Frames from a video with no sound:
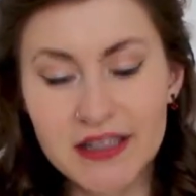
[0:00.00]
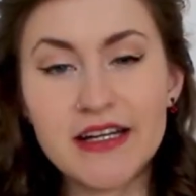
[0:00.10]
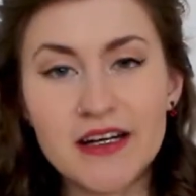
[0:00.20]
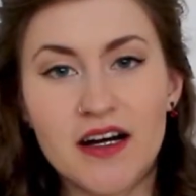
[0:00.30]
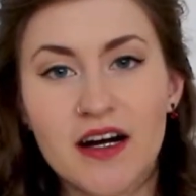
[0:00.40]

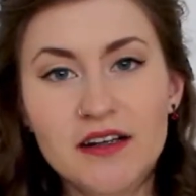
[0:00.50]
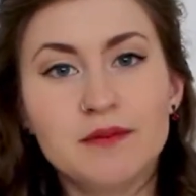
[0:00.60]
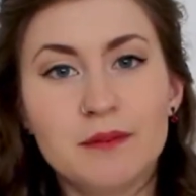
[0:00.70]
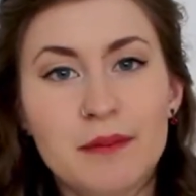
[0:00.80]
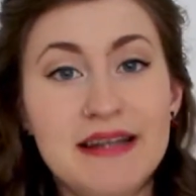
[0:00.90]
it got
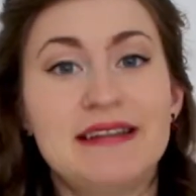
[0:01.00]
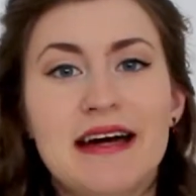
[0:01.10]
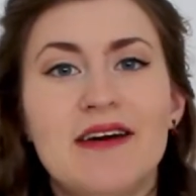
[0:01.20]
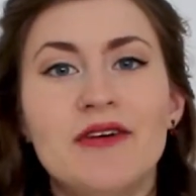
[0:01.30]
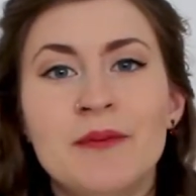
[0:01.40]
picked
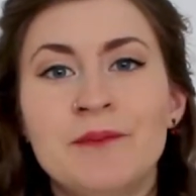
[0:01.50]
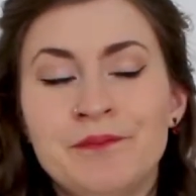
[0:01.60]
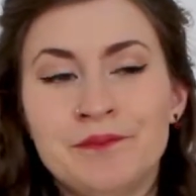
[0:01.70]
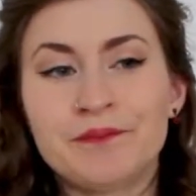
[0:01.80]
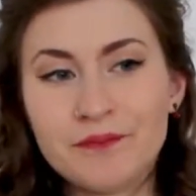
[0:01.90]
out
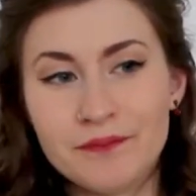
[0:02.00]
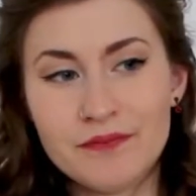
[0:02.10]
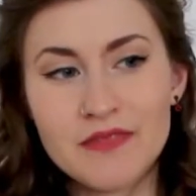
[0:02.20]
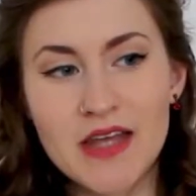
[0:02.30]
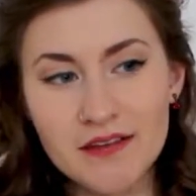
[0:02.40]

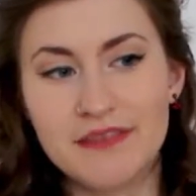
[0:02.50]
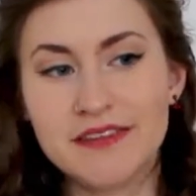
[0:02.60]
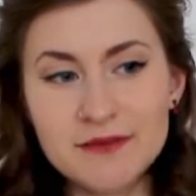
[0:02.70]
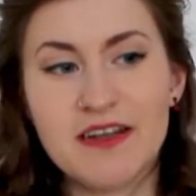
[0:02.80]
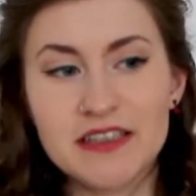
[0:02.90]
of
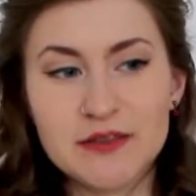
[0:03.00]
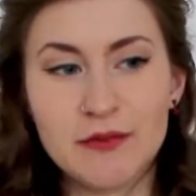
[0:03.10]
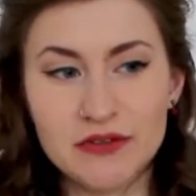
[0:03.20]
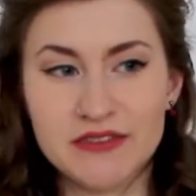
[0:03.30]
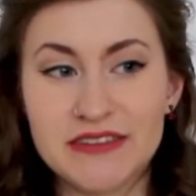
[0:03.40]
this very
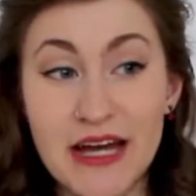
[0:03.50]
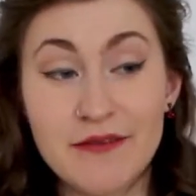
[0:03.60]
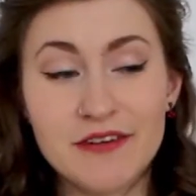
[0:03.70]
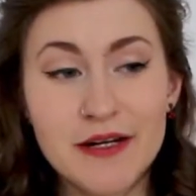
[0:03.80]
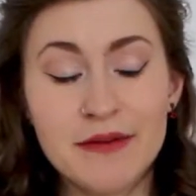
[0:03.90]
small
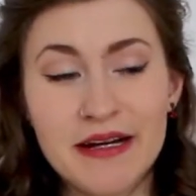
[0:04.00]
time frame,